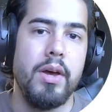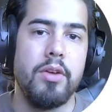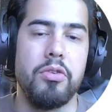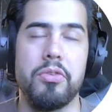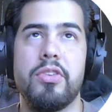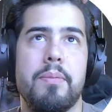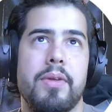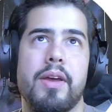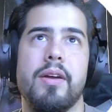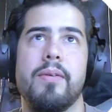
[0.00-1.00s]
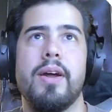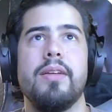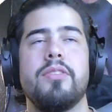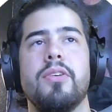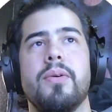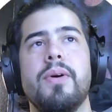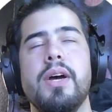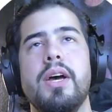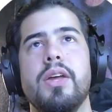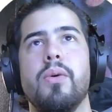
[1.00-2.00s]
So it's the same thing here, right? So
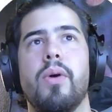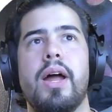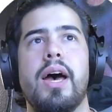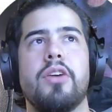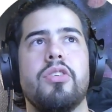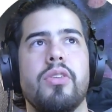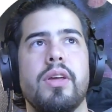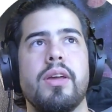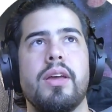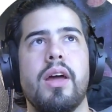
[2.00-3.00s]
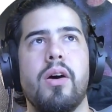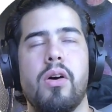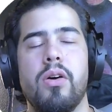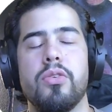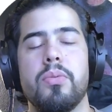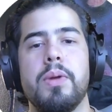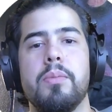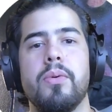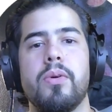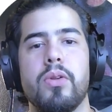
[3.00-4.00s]
you want to actually get on calls with
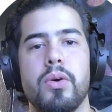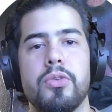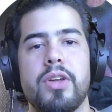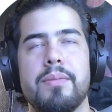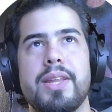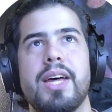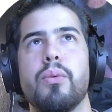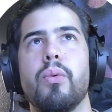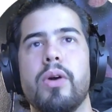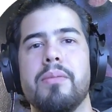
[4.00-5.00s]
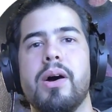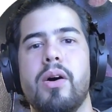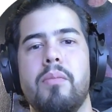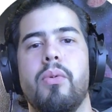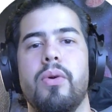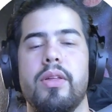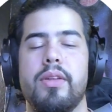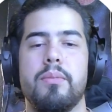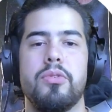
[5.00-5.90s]
people, close them, and then worry about onboarding them.